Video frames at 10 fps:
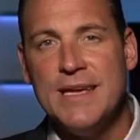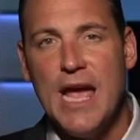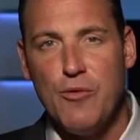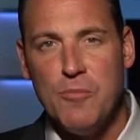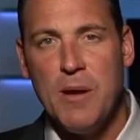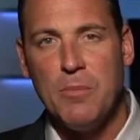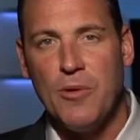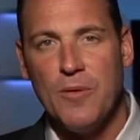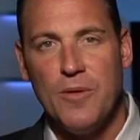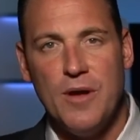And remember,
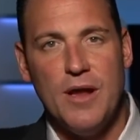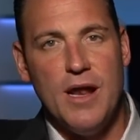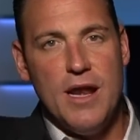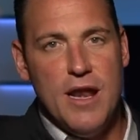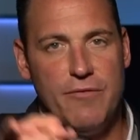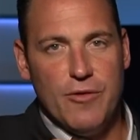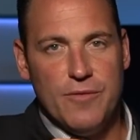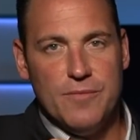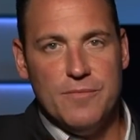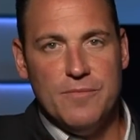never
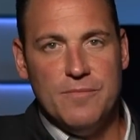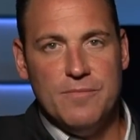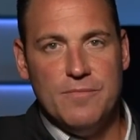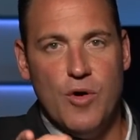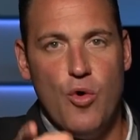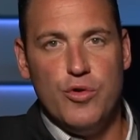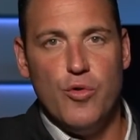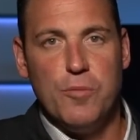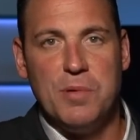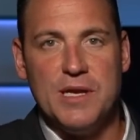hold
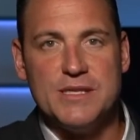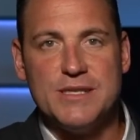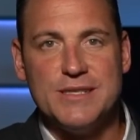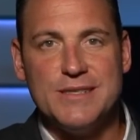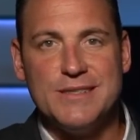your peace.